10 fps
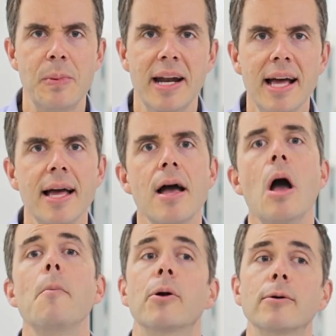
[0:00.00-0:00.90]
better,
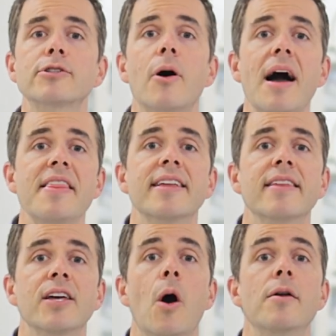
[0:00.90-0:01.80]
but also I think
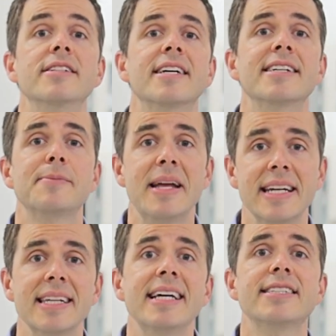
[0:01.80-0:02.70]
that the owners are going to
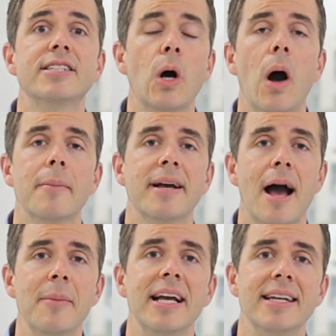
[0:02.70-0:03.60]
spend less time
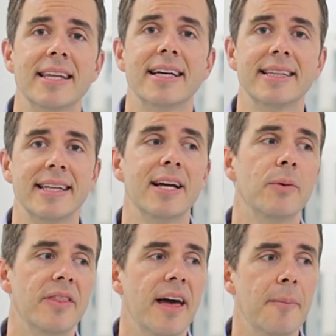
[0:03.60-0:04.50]
coming into the
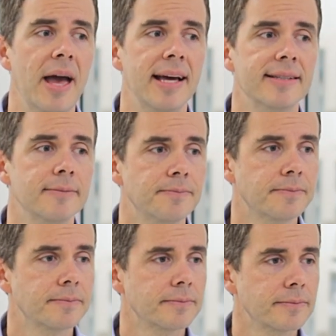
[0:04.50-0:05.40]
clinic with their pet.
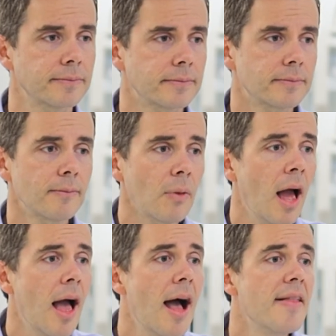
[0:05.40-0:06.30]

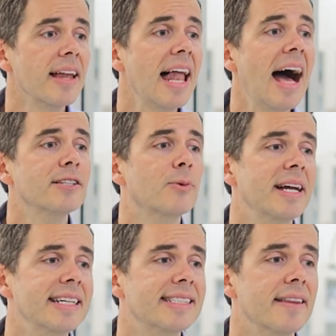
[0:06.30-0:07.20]
The last
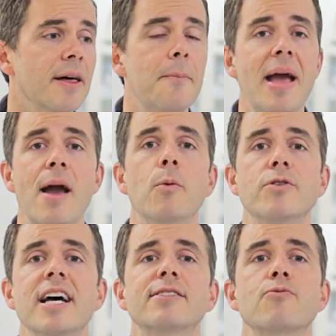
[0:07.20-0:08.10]
one is that the pet
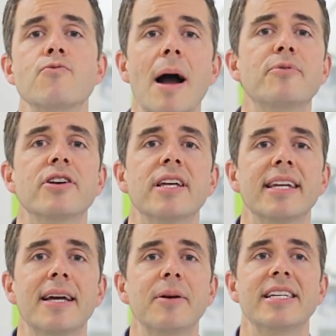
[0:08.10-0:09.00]
will just rupture the
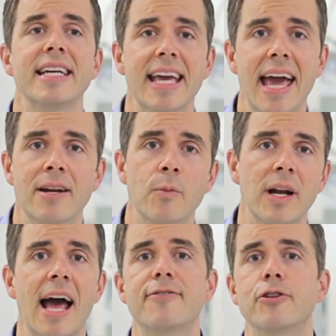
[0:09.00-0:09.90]
ligament again and
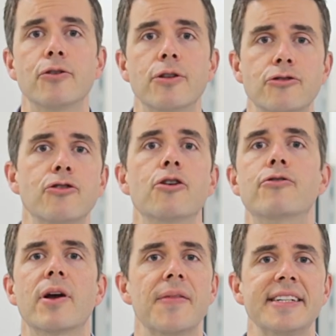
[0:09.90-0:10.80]
we'll have to do the
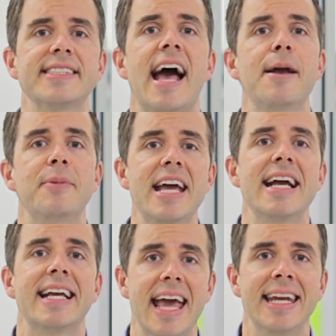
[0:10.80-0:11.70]
surgery on the same
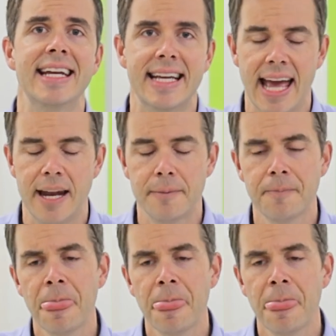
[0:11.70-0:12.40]
knee again and again.